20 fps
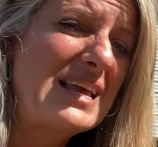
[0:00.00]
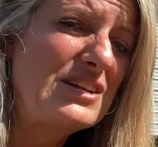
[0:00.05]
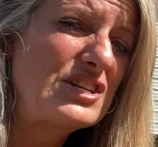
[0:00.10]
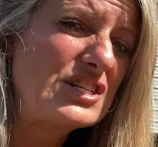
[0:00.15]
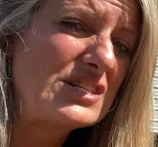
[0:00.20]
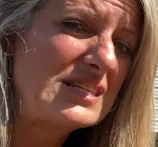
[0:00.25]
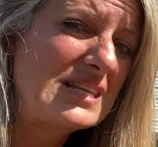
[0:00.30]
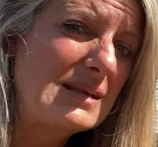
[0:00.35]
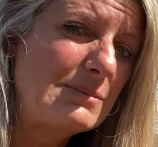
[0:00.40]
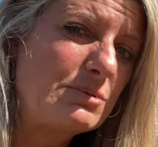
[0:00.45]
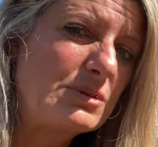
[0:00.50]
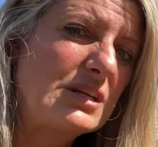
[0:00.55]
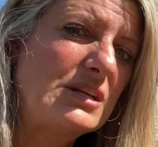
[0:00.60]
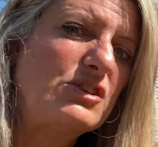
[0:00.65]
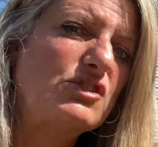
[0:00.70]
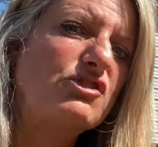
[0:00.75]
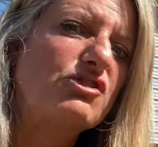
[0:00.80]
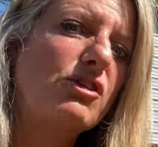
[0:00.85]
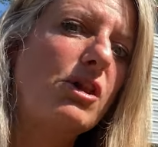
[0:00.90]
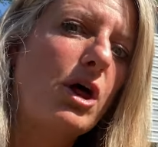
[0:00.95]
it just keeps
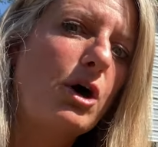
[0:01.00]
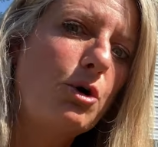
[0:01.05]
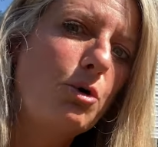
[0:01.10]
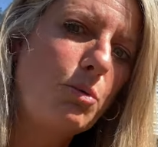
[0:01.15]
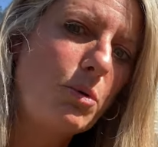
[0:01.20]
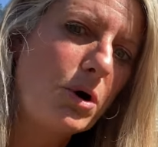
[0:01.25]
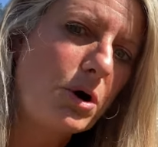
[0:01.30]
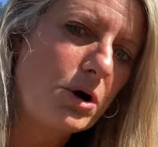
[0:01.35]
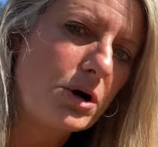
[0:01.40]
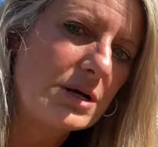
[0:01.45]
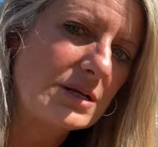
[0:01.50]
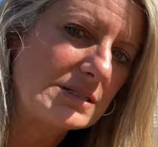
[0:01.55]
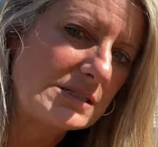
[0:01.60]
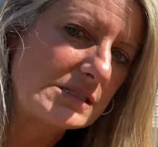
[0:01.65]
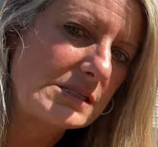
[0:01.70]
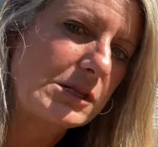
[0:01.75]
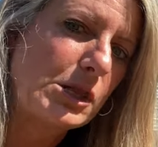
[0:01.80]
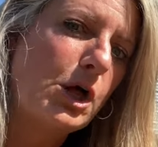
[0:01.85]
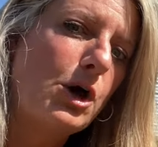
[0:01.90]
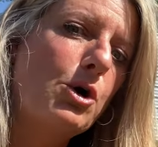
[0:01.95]
getting slower and
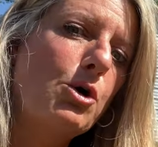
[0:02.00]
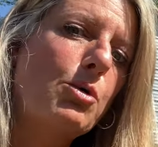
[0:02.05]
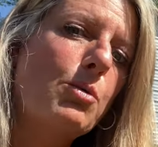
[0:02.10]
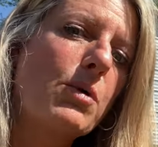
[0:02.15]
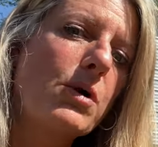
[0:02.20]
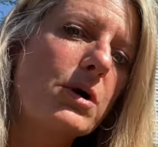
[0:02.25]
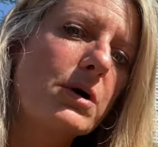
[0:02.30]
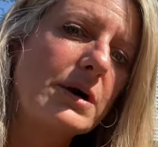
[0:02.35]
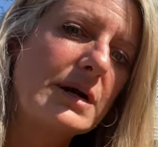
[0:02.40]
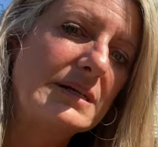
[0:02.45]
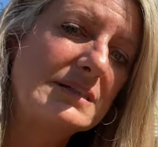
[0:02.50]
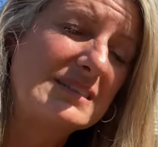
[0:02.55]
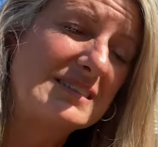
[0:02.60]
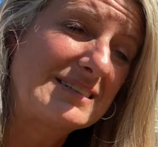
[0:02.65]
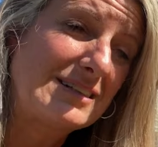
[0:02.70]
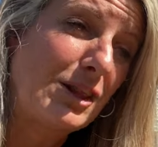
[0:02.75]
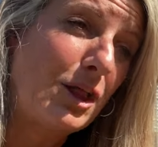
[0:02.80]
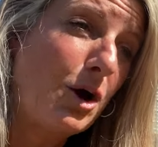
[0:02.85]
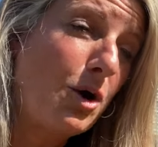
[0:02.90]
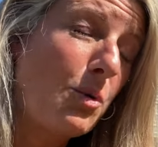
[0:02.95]
slower and
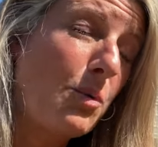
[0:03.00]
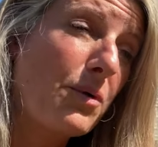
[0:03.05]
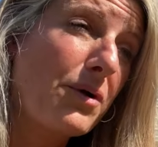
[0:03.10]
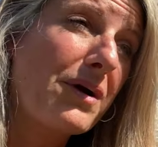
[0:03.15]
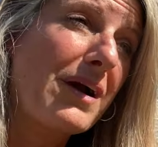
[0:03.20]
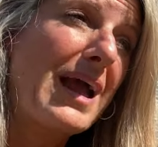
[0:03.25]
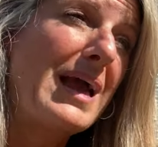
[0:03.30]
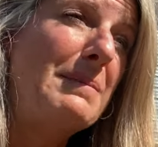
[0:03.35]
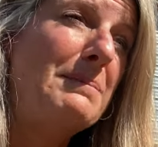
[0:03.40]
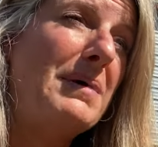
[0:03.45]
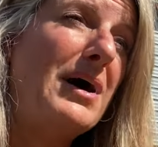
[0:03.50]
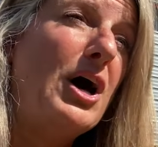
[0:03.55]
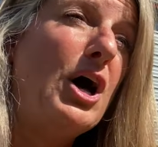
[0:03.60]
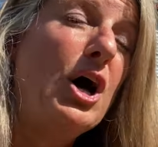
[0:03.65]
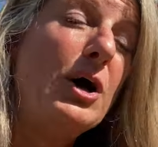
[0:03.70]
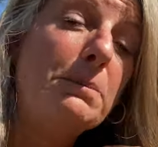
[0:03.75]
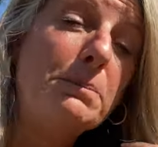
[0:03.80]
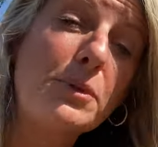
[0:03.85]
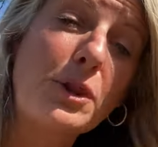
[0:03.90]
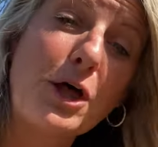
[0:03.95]
slower, and my
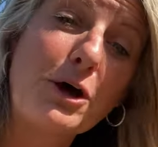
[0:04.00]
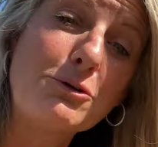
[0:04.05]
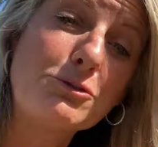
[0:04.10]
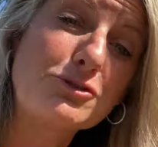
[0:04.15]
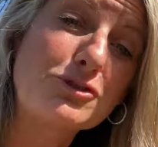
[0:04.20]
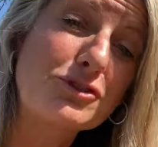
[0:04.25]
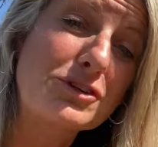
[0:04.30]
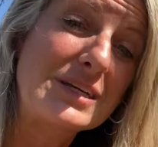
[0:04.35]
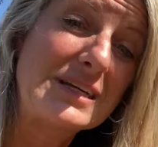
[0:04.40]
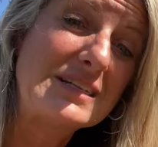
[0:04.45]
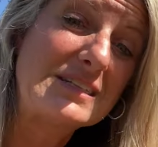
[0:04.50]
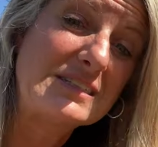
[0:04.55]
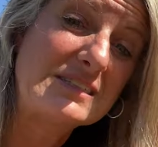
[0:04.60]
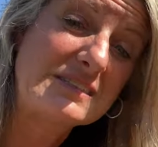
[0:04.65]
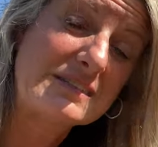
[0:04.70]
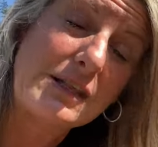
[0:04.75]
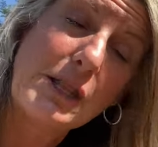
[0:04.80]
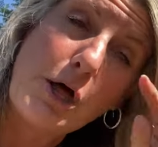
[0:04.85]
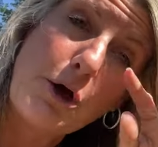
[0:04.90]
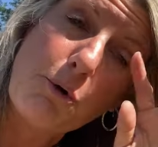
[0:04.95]
uploads are getting
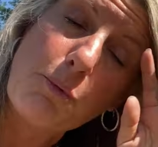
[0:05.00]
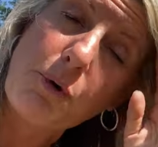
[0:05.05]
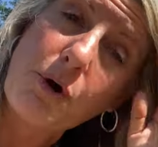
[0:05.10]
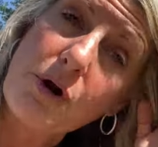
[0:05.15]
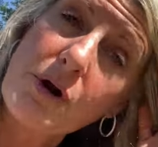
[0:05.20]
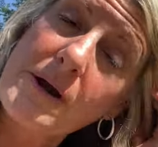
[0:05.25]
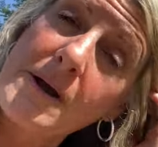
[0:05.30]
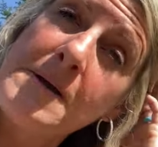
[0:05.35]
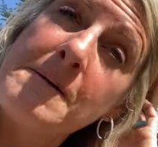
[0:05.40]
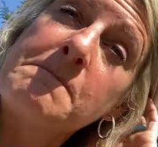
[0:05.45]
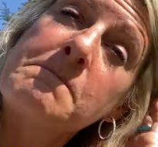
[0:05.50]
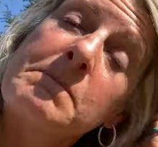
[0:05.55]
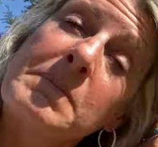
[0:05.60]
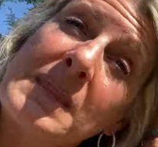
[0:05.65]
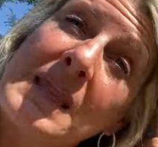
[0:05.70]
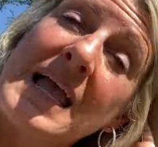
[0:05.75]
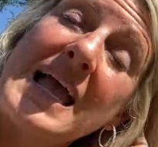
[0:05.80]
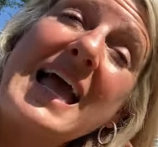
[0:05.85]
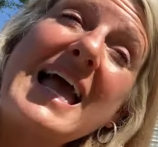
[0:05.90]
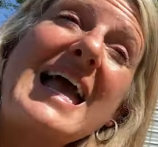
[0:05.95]
slower.
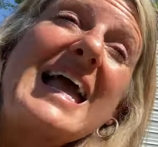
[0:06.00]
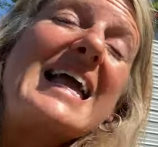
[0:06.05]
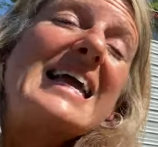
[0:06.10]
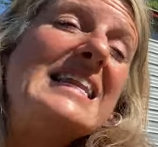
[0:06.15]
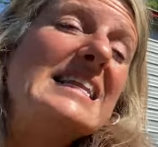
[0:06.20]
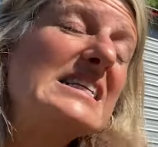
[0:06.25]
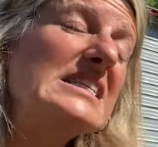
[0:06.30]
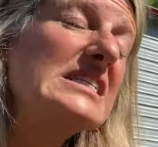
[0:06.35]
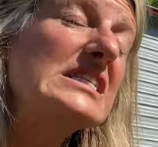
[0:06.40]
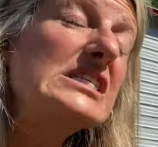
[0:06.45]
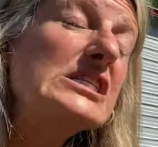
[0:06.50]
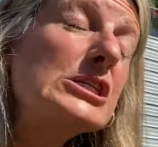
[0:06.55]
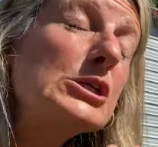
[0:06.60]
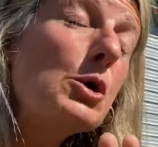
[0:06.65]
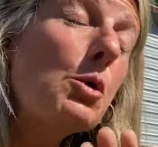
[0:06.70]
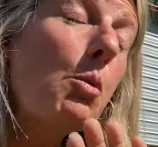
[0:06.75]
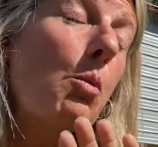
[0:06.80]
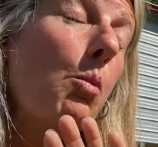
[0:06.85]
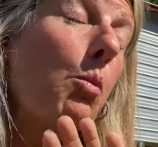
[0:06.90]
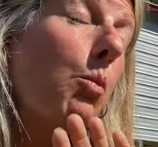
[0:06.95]
It is
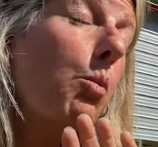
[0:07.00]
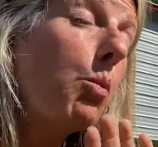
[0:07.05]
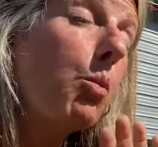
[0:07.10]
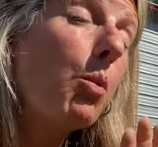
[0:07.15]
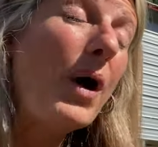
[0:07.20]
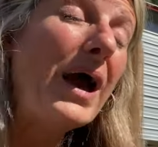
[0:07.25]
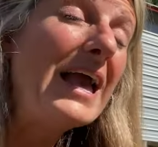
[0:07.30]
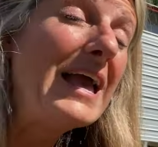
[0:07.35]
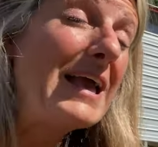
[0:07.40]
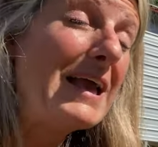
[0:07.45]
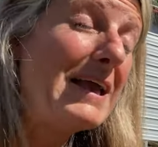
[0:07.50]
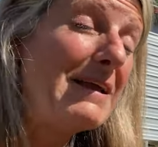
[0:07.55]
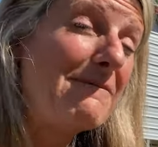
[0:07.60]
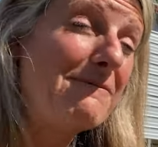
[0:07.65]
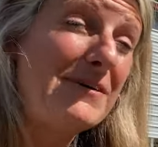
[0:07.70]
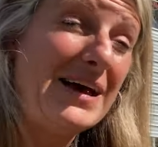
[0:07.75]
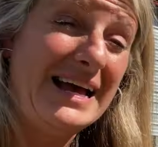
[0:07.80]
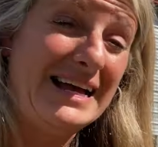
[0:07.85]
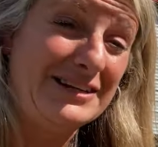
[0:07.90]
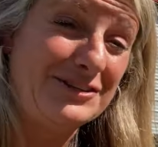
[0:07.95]
still way
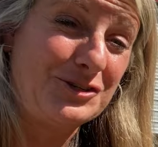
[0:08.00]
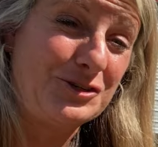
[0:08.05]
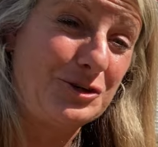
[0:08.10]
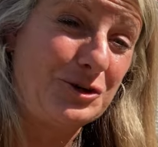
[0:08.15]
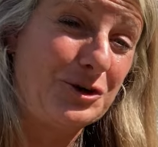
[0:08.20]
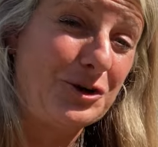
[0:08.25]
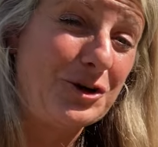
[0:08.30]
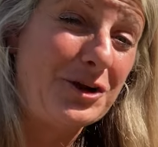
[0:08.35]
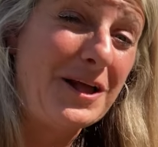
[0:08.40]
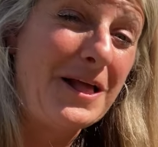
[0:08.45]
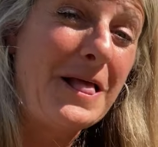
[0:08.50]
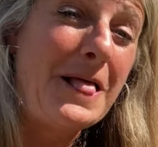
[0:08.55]
faster